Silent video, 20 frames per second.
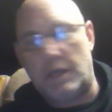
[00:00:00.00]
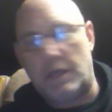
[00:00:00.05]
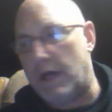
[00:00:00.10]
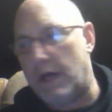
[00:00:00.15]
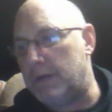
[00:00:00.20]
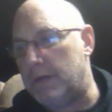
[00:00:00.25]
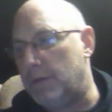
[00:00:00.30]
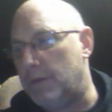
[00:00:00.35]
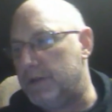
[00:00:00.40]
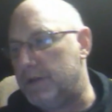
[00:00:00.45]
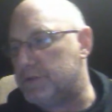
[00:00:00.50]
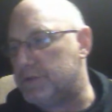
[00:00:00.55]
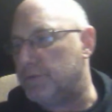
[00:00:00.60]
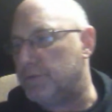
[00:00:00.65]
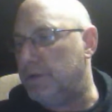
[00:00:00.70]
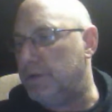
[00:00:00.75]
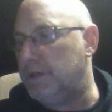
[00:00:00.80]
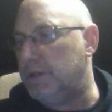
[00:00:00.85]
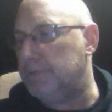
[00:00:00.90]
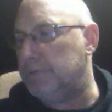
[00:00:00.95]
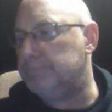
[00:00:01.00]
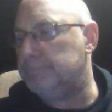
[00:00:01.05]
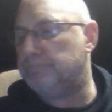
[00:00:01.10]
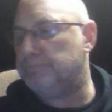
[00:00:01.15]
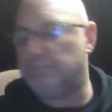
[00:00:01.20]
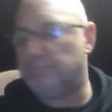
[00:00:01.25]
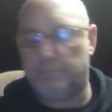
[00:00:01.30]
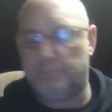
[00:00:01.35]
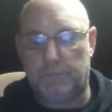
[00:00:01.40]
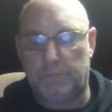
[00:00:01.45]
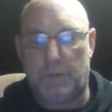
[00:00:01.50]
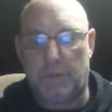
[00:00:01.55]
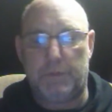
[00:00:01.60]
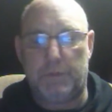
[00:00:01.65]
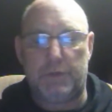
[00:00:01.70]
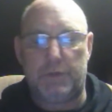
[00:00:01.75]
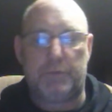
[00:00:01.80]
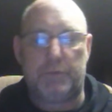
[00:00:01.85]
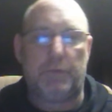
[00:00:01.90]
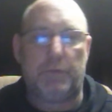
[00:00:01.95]
atomizer in it. Let
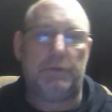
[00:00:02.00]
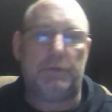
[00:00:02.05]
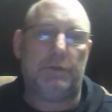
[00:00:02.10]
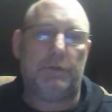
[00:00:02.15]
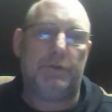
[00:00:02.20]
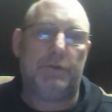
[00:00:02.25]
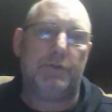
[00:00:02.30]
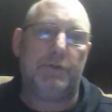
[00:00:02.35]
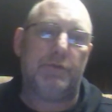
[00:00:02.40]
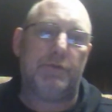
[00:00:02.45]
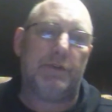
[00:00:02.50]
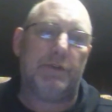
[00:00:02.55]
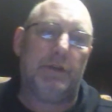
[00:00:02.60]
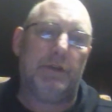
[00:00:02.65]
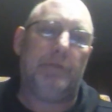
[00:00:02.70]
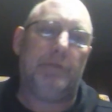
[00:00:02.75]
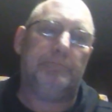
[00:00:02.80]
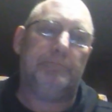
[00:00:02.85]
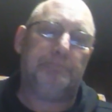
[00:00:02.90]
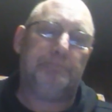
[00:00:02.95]
me just put a little juice in it,